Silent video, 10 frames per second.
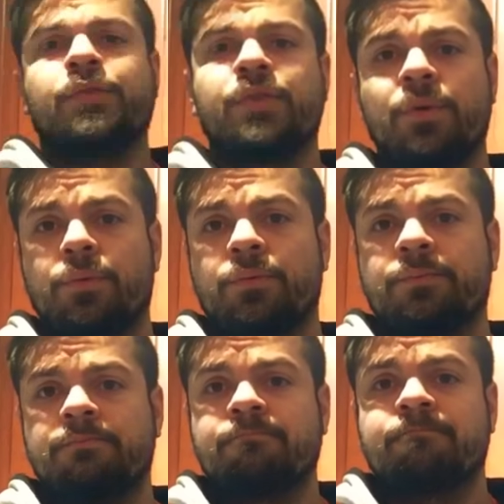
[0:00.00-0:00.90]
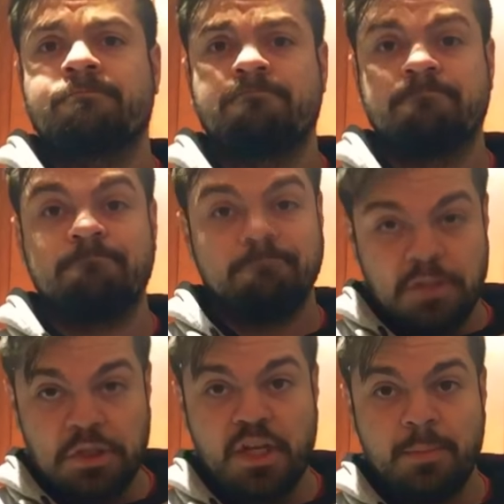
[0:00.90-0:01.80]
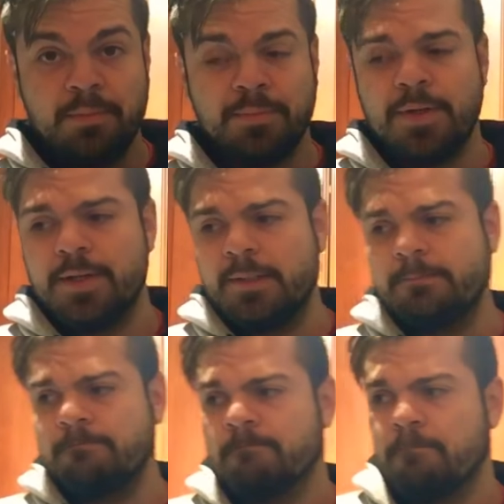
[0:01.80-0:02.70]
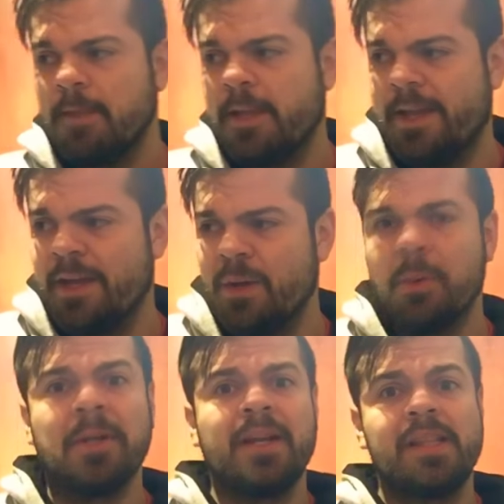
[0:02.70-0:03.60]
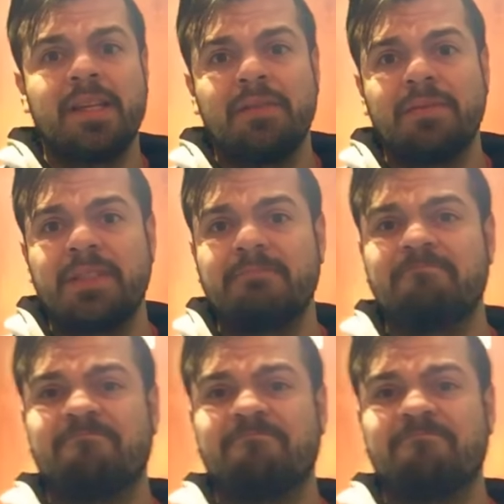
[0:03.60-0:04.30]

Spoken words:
So, The Shape of Water. What did I think of it?